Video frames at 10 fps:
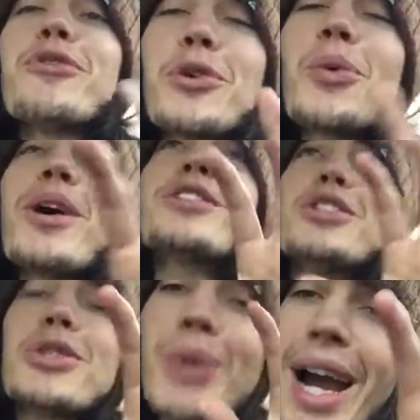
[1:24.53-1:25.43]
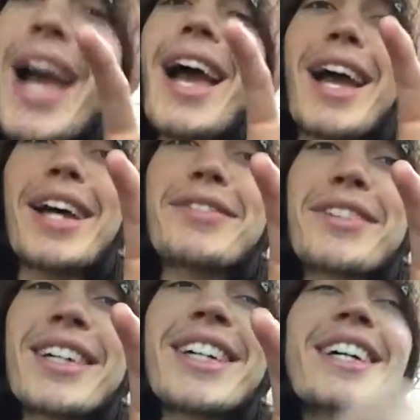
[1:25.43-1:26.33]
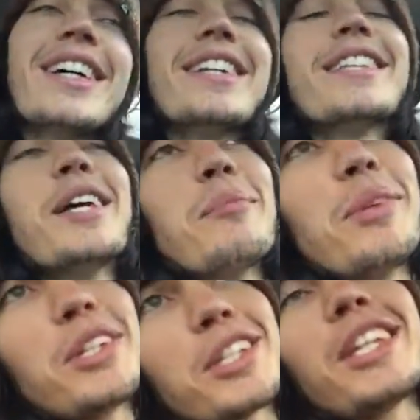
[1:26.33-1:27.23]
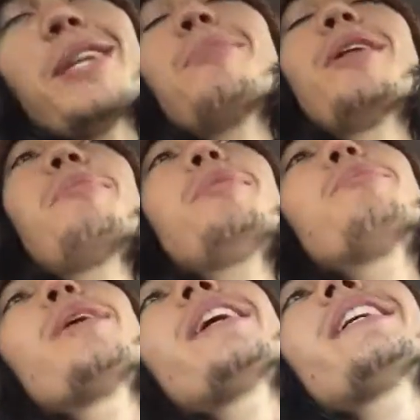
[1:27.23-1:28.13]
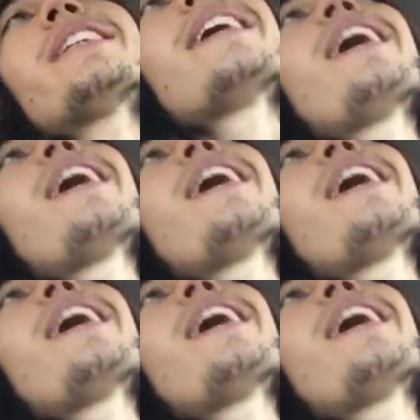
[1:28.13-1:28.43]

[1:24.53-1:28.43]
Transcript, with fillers: for what you have. Let me keep, let me break it